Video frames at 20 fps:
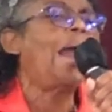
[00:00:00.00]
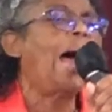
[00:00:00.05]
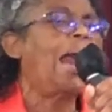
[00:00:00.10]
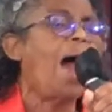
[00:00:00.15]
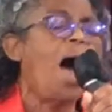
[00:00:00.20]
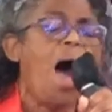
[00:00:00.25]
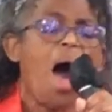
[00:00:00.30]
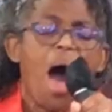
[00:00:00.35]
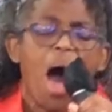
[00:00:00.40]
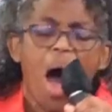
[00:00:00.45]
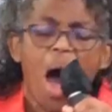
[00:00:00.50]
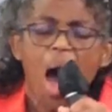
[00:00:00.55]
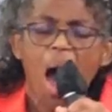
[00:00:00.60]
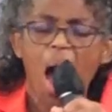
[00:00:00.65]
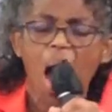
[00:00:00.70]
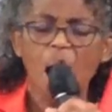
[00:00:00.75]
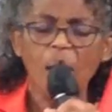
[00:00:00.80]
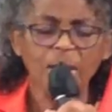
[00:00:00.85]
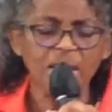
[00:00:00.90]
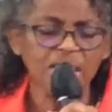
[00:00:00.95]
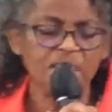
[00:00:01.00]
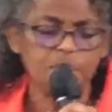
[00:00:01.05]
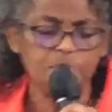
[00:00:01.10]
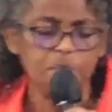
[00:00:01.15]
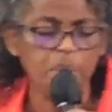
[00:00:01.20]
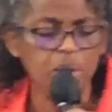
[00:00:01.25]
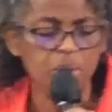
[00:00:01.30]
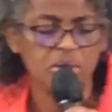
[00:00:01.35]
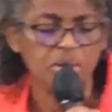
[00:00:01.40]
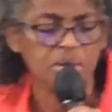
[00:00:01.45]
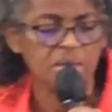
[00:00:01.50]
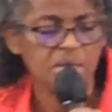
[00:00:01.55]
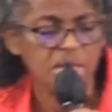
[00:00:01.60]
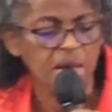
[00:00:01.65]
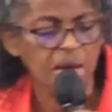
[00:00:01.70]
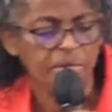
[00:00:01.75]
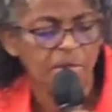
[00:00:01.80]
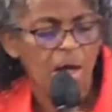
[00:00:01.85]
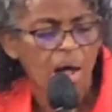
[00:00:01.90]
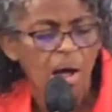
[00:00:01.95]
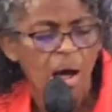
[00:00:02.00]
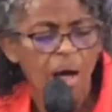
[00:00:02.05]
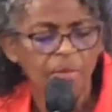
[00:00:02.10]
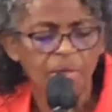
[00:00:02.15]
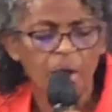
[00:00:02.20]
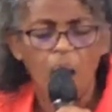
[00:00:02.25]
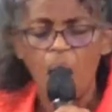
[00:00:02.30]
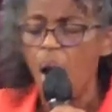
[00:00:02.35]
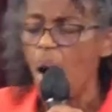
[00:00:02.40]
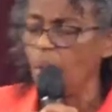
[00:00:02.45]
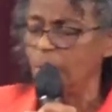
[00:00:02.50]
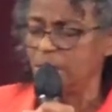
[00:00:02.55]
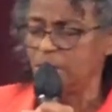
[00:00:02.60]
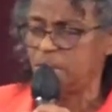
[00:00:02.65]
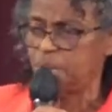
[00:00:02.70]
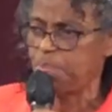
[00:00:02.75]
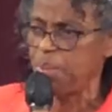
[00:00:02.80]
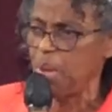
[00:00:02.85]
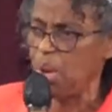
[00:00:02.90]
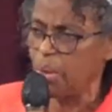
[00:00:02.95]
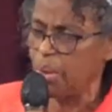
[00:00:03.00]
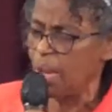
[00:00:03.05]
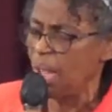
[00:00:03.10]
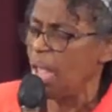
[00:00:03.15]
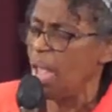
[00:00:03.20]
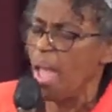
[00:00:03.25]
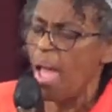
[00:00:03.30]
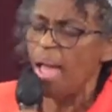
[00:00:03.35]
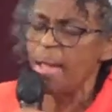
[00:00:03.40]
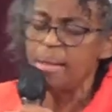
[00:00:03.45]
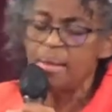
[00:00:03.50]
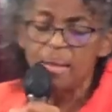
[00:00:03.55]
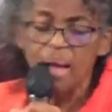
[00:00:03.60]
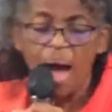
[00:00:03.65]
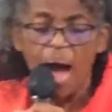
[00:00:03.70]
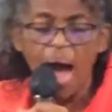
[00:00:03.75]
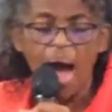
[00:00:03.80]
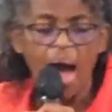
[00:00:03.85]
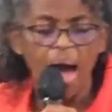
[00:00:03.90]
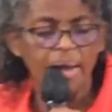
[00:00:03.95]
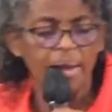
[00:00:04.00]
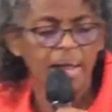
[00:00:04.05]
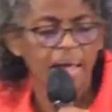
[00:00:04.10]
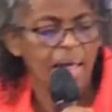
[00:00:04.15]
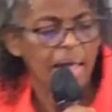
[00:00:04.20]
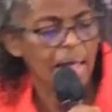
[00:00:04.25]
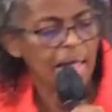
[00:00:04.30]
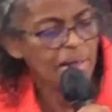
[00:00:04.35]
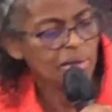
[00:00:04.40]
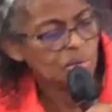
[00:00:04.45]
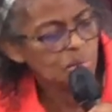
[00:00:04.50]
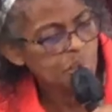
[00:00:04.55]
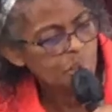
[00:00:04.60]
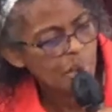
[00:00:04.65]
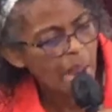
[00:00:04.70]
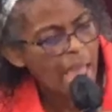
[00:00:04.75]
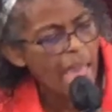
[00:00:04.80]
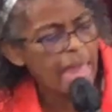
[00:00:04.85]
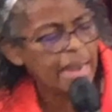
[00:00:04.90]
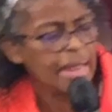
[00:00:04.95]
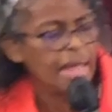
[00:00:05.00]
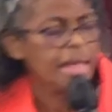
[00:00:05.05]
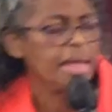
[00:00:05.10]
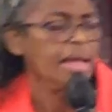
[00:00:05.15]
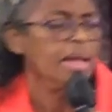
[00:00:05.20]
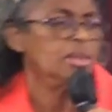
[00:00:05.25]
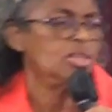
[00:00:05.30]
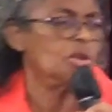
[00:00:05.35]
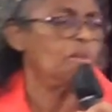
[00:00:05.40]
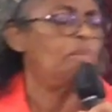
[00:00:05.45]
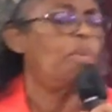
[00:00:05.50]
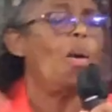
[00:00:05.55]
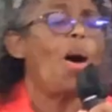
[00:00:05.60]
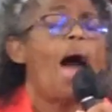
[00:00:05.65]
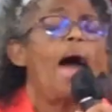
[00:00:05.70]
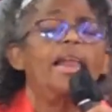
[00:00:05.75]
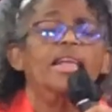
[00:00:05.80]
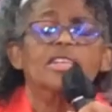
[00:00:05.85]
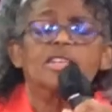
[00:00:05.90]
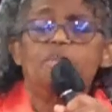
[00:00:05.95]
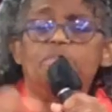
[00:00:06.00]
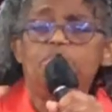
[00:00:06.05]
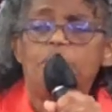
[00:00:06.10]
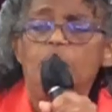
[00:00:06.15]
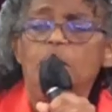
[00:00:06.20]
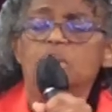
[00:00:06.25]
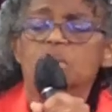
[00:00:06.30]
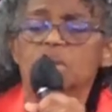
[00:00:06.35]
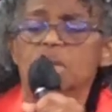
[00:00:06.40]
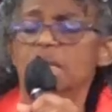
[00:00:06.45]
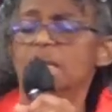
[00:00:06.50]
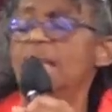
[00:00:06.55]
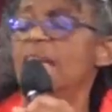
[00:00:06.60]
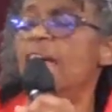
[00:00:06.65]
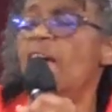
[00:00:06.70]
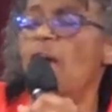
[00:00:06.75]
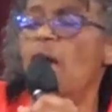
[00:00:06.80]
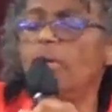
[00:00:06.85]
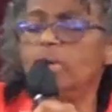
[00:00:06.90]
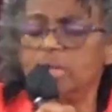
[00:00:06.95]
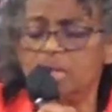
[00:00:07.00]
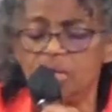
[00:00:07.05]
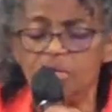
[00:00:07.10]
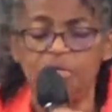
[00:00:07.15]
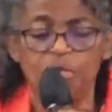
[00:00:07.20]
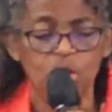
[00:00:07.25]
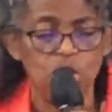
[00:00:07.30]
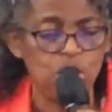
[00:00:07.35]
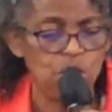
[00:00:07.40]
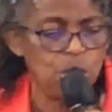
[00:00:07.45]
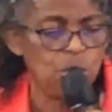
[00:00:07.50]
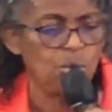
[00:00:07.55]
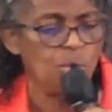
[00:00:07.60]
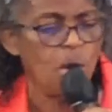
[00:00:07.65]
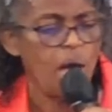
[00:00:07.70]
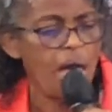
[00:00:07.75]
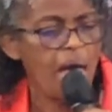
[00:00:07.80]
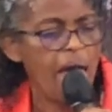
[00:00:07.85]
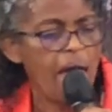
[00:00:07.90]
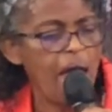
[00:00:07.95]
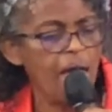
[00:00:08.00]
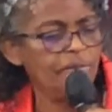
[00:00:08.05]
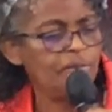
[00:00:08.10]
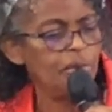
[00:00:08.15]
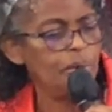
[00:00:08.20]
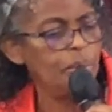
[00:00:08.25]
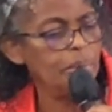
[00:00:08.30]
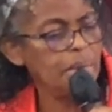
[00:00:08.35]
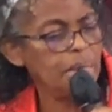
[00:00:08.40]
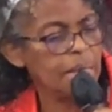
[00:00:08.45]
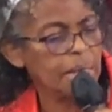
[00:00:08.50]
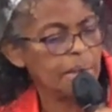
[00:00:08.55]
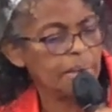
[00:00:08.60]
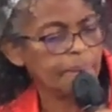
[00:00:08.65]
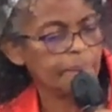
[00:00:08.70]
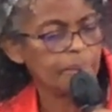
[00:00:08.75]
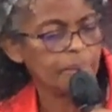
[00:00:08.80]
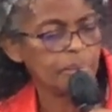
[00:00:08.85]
out all his spiritual gift of the Holy Spirit. And God is ready to pour his spiritual inheritance for you and for me.